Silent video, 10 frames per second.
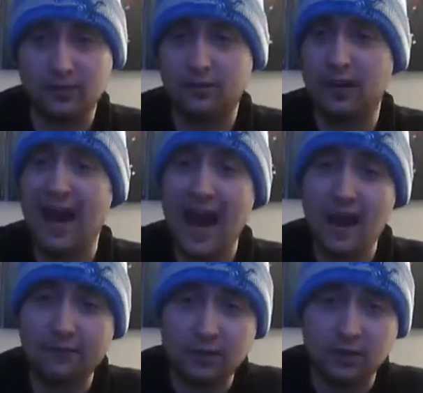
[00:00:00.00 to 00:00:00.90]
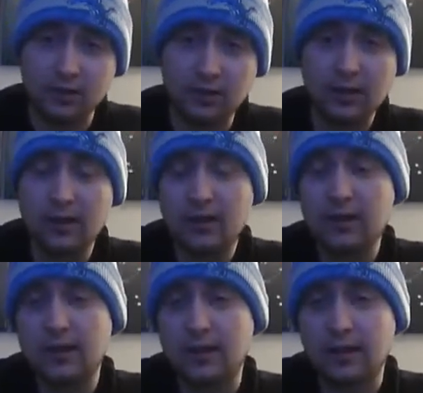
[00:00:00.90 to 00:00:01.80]
So then after
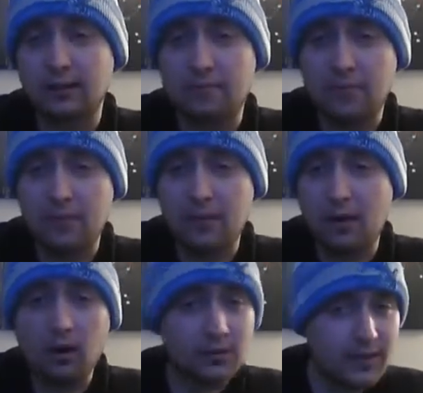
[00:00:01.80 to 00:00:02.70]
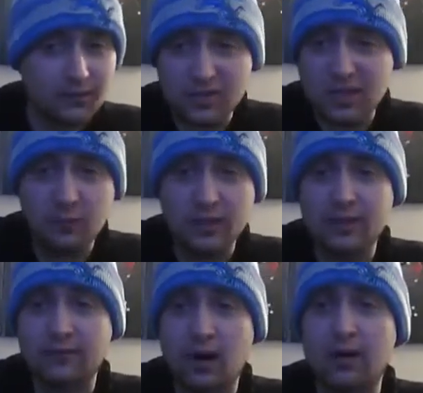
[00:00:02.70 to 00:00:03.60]
all 17 weeks
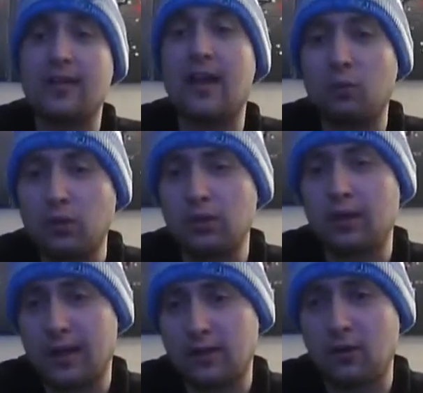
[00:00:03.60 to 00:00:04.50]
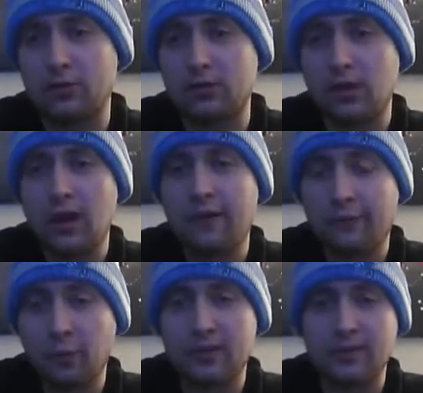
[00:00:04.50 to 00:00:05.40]
have gone, then we'll look at those
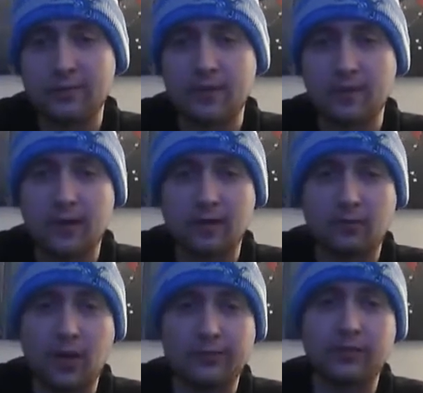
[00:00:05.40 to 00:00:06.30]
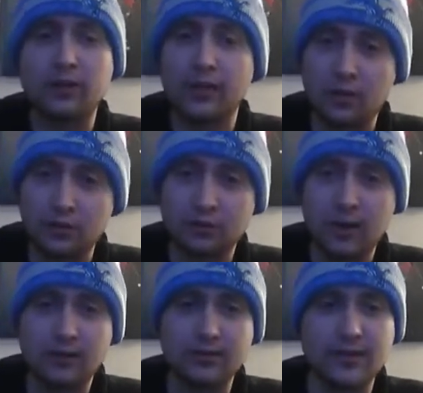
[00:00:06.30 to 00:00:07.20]
4 teams that didn't make the playoffs, look at those
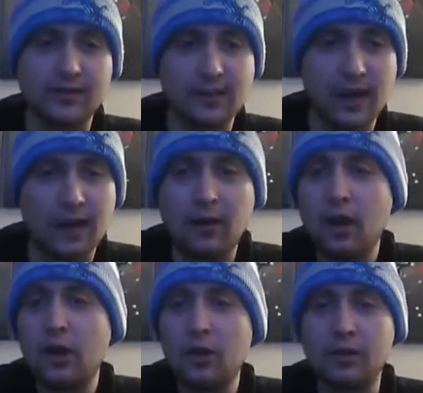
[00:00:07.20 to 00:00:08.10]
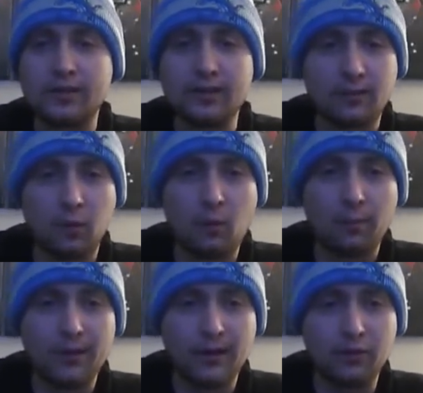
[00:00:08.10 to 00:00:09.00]
records, and decide who gets the
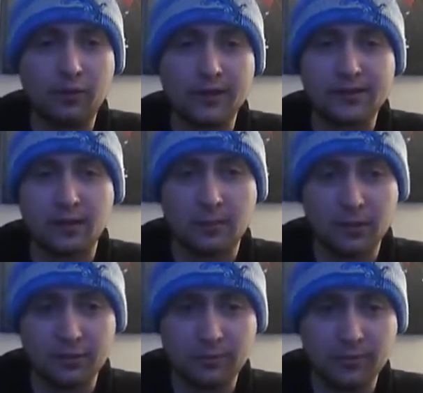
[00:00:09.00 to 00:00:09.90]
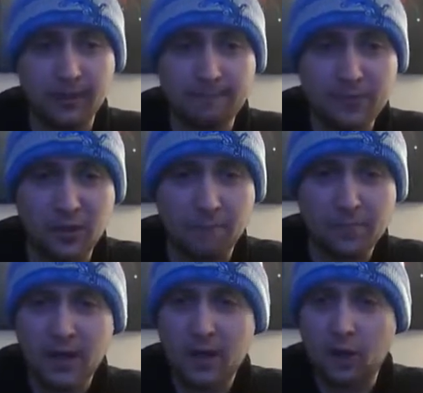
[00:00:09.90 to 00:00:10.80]
#1 pick, who gets the #2 pick. So
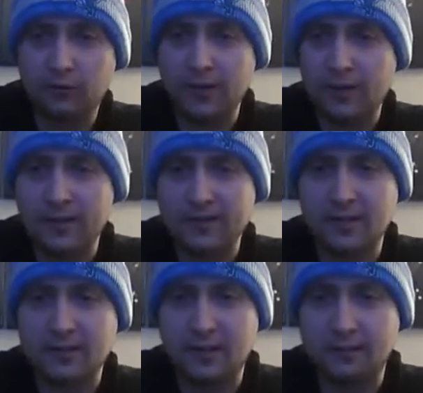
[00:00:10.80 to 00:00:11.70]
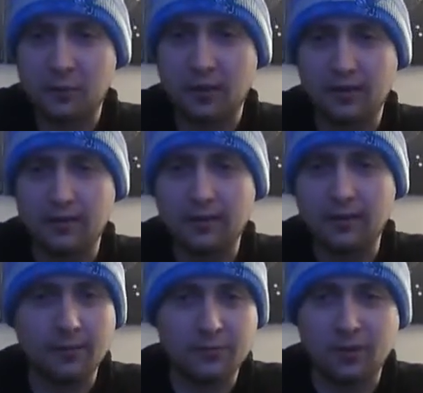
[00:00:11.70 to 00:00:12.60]
hopefully that made sense to everyone.
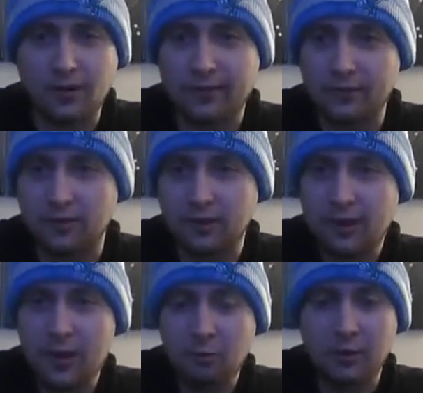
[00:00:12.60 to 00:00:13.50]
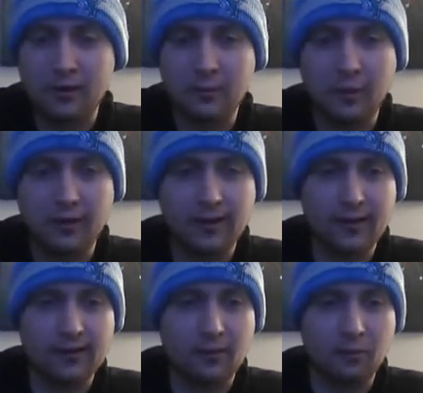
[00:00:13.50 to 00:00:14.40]
I'm sure I'll have to re-explain it
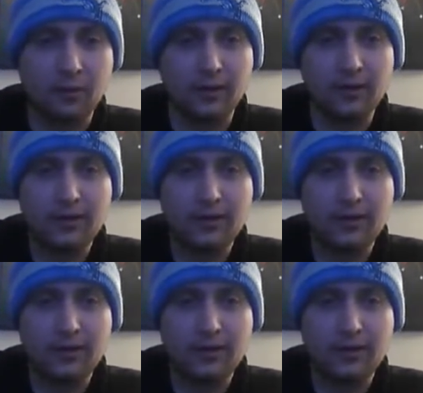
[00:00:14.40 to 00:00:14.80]
at some point.